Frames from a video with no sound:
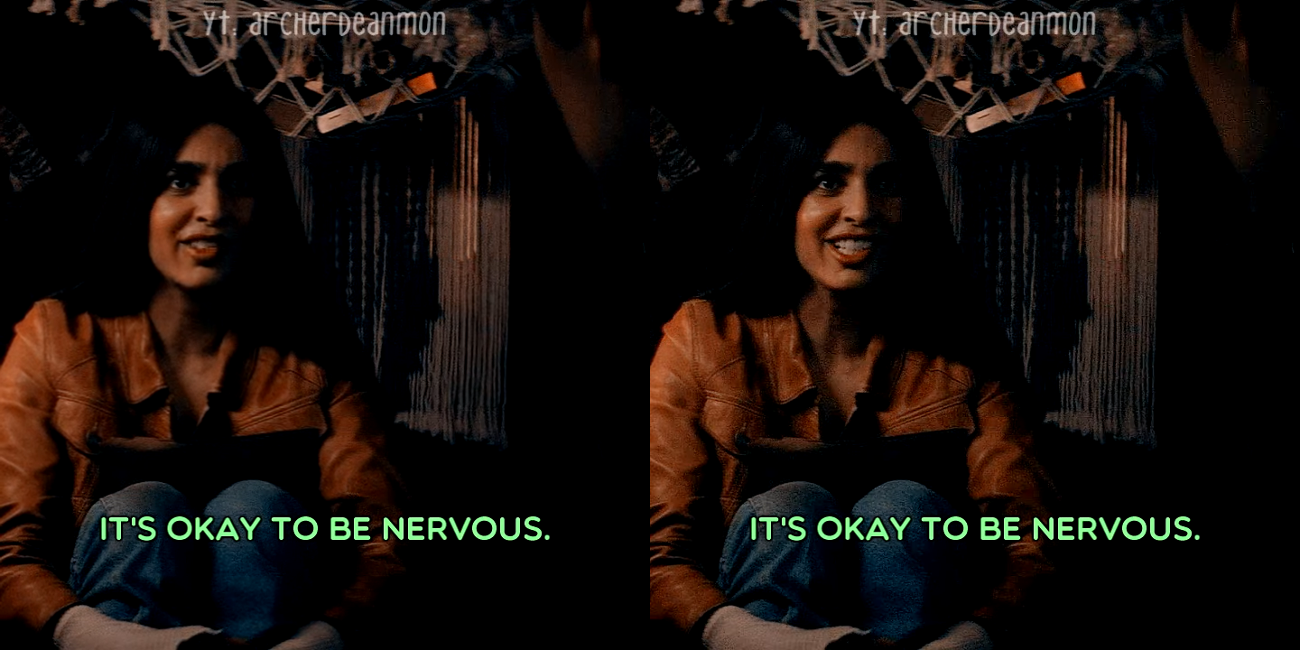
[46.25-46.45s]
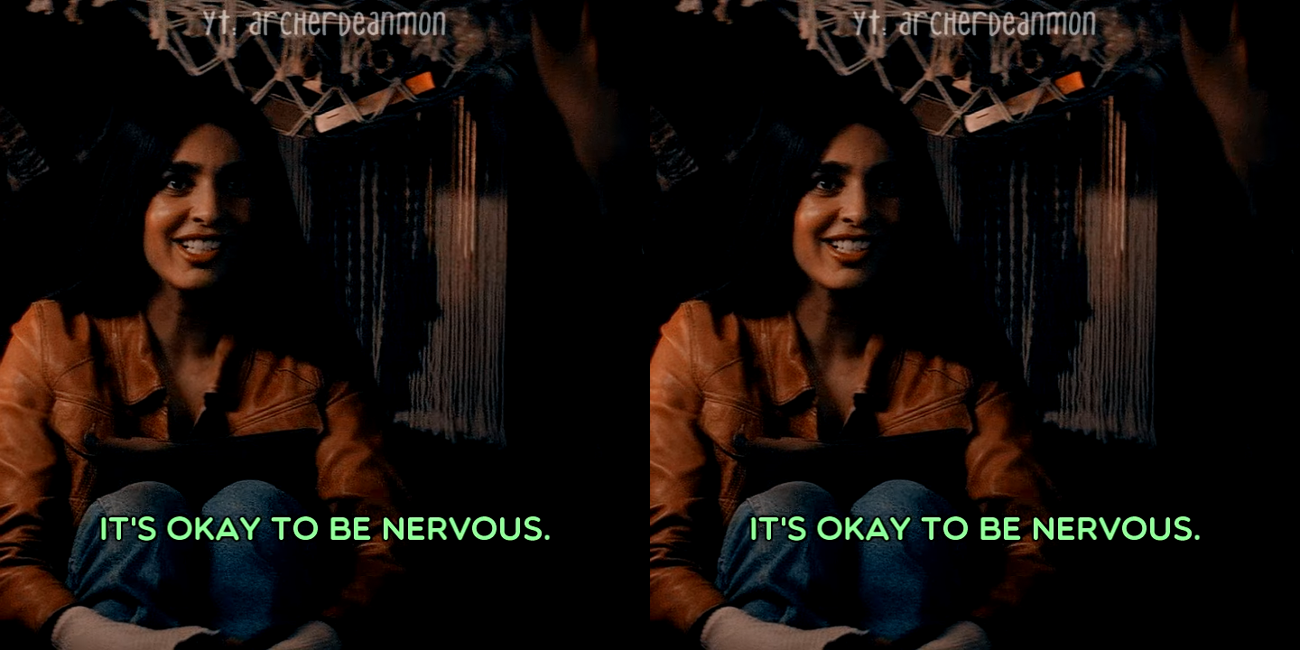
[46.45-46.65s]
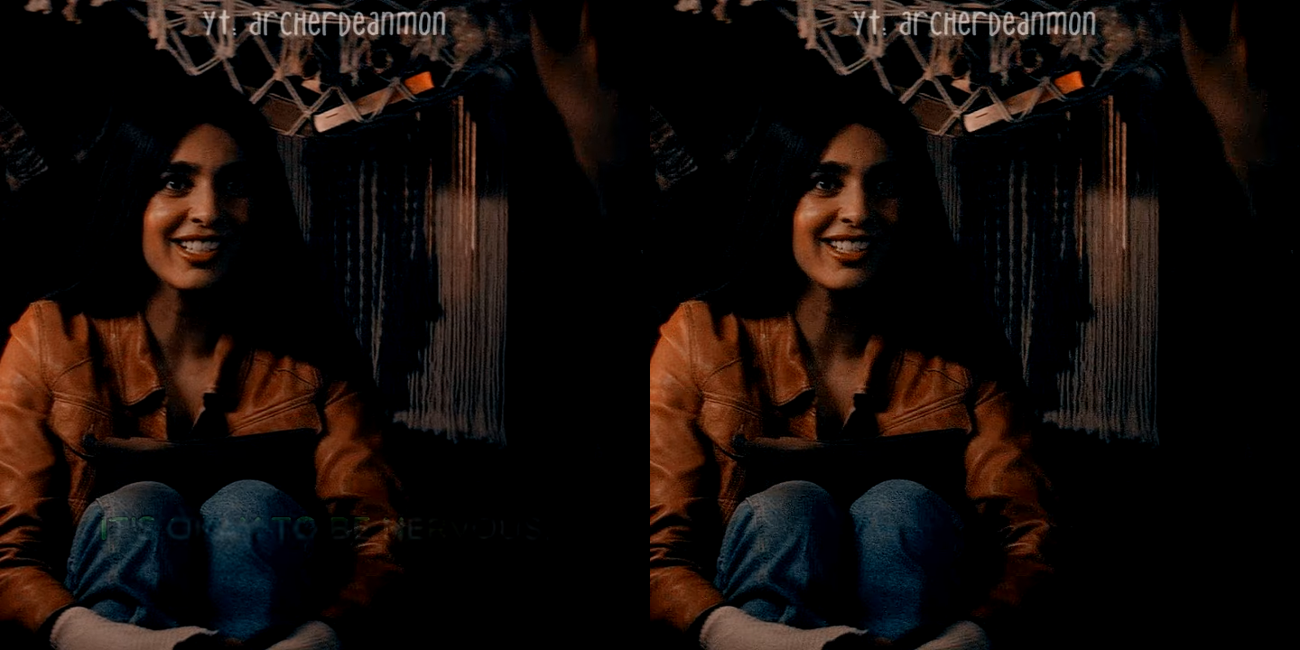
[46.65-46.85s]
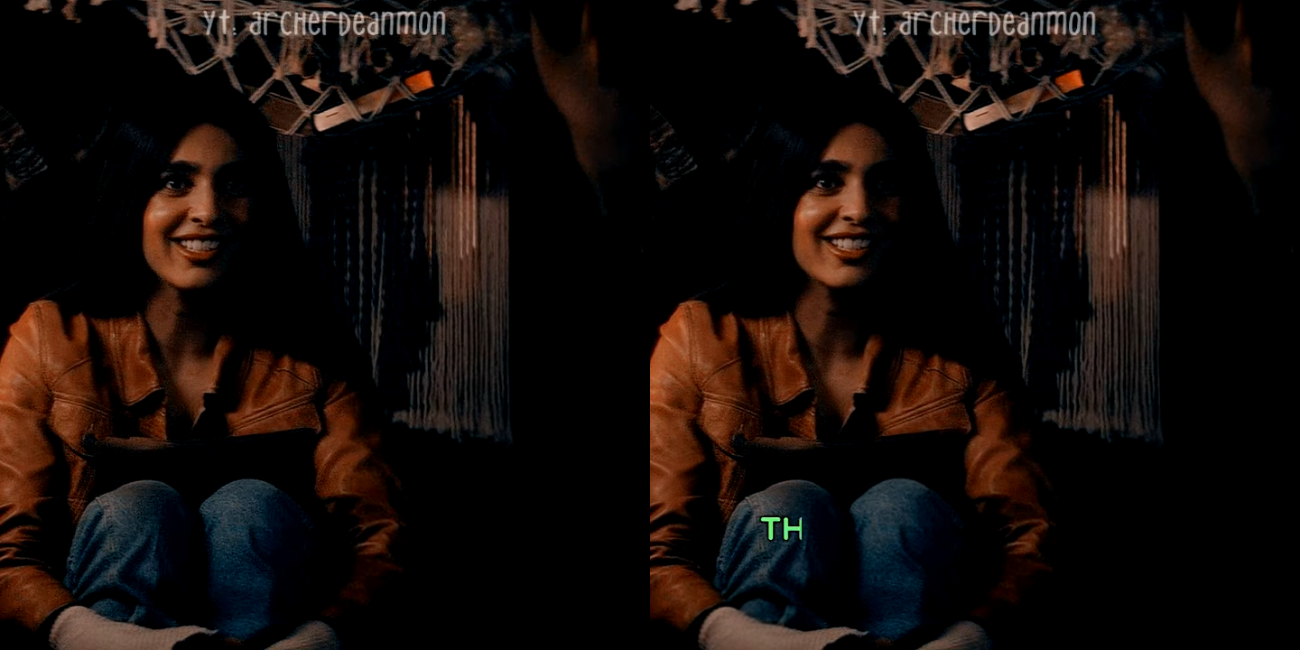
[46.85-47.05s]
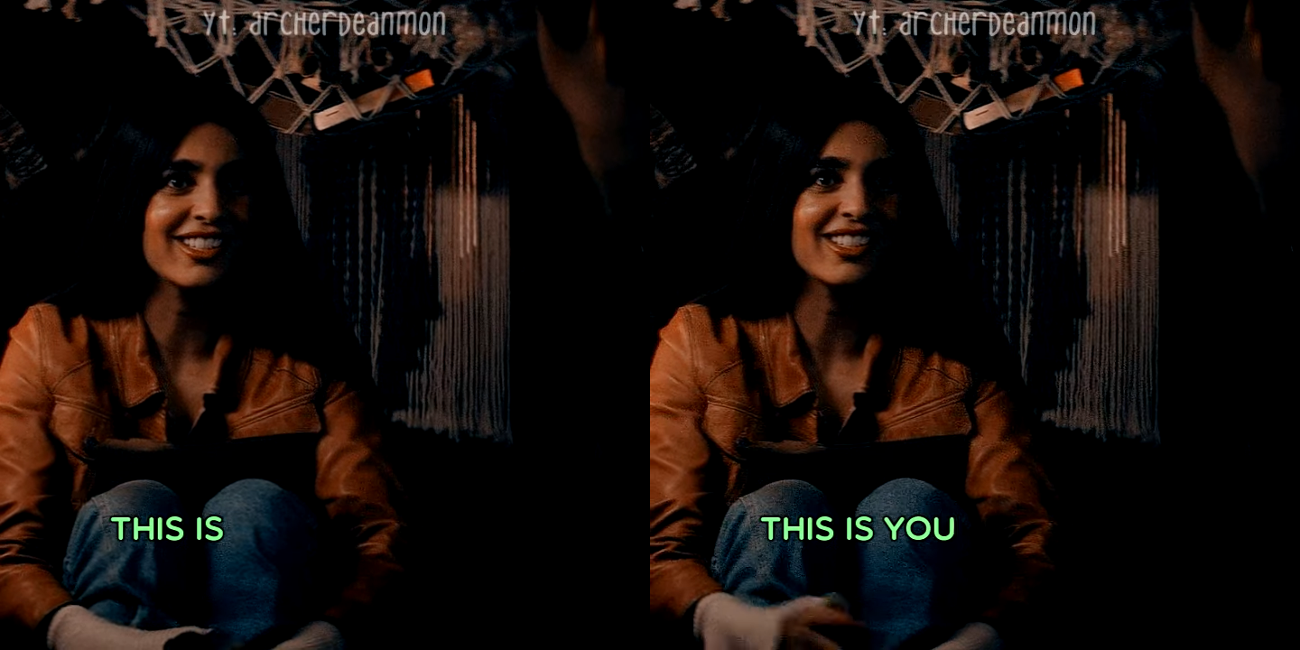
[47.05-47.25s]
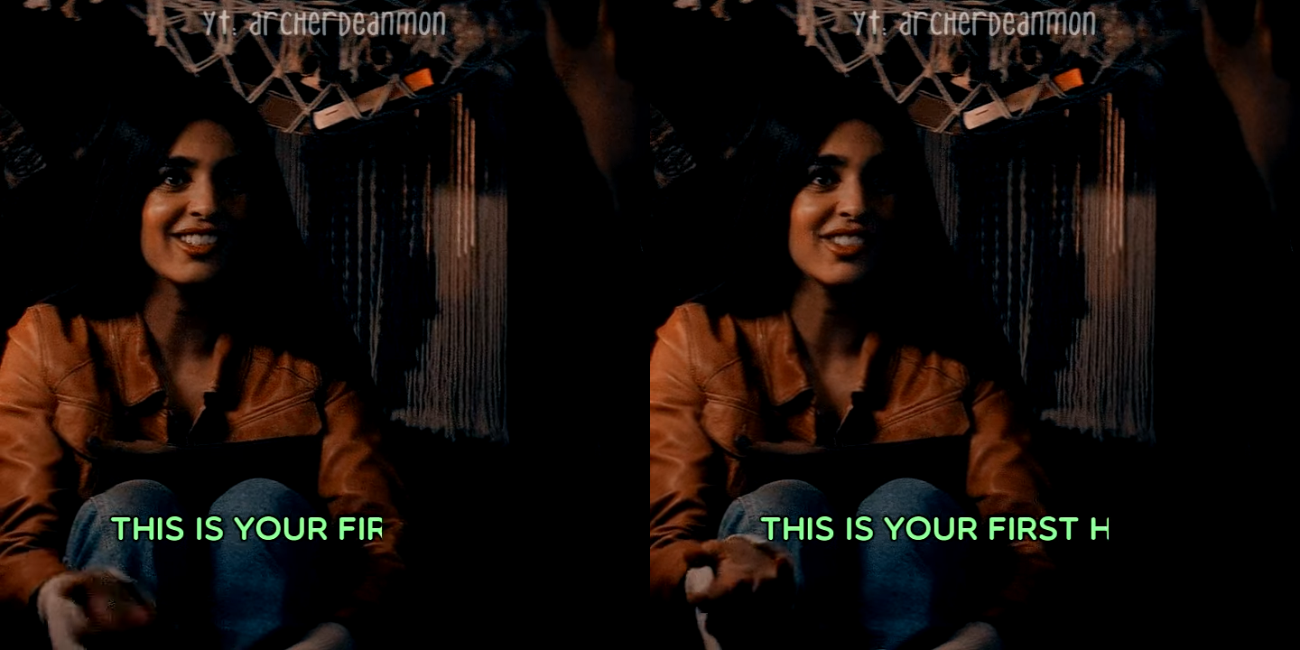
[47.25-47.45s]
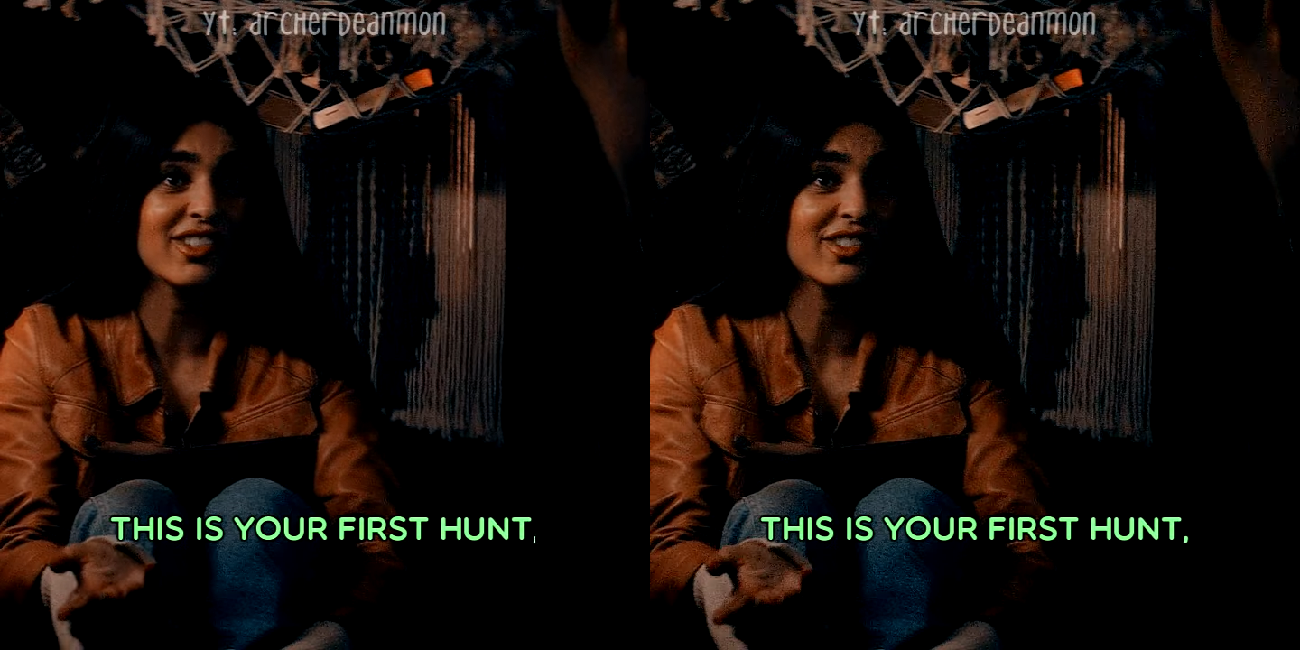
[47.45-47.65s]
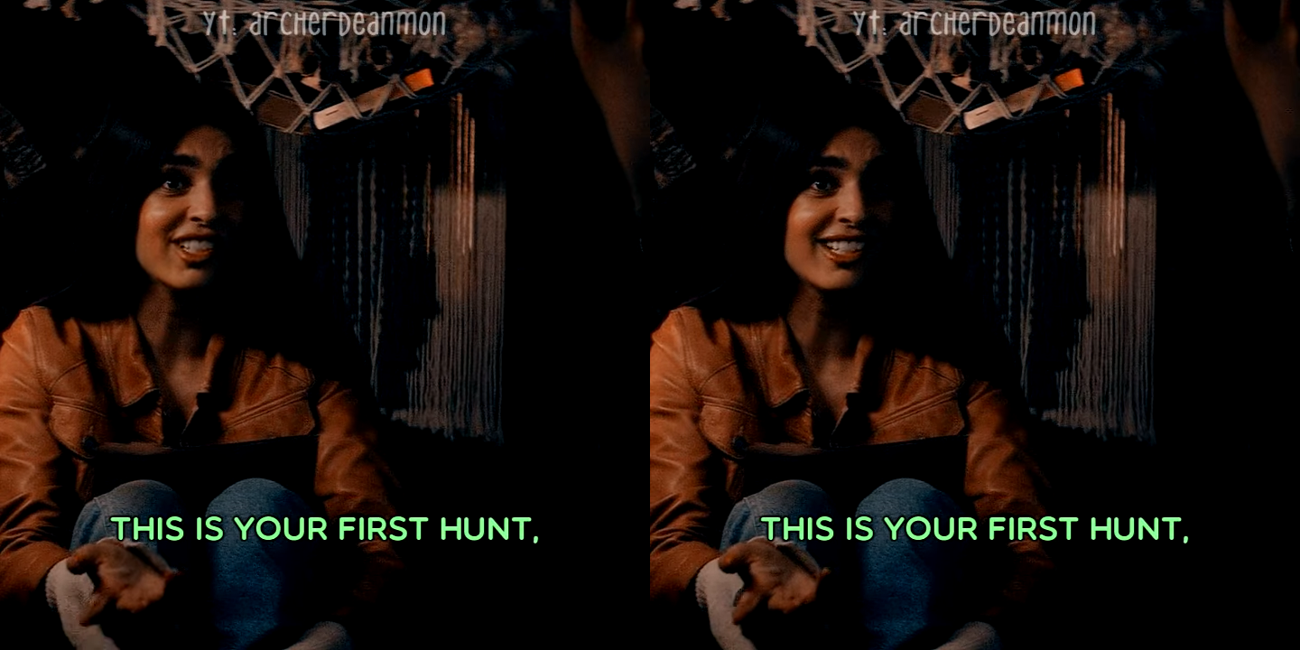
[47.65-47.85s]
nervous. This is
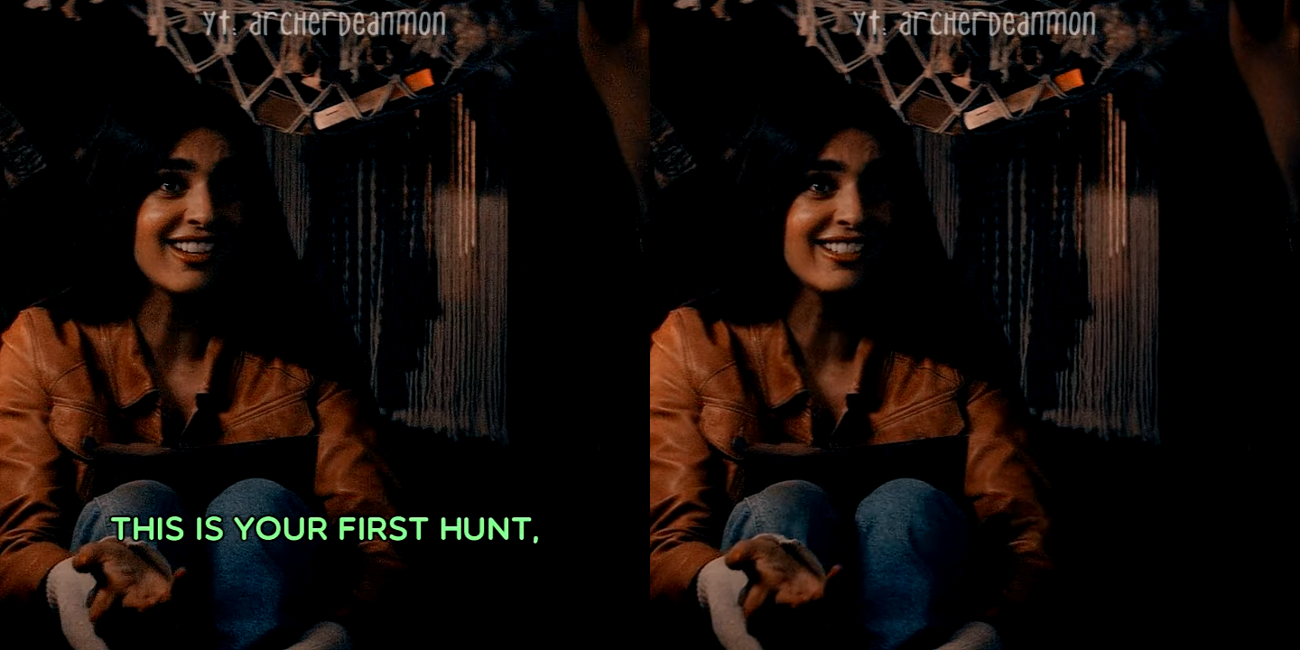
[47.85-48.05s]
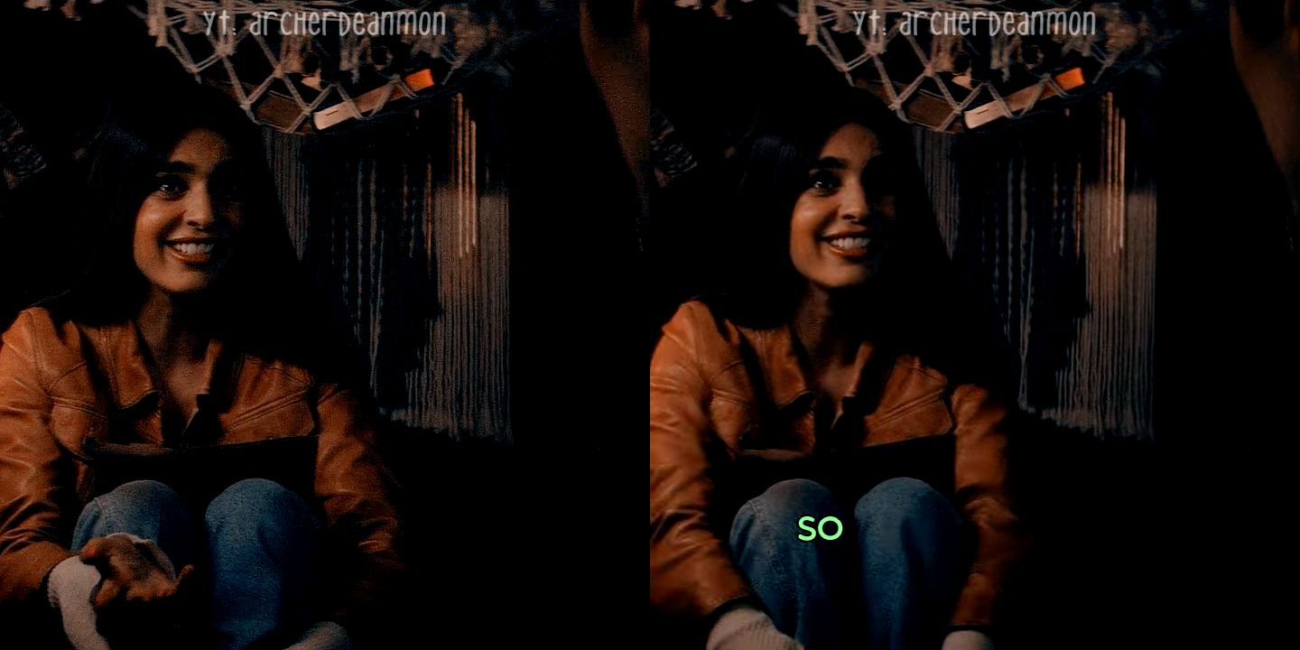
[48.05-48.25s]
your first hunt,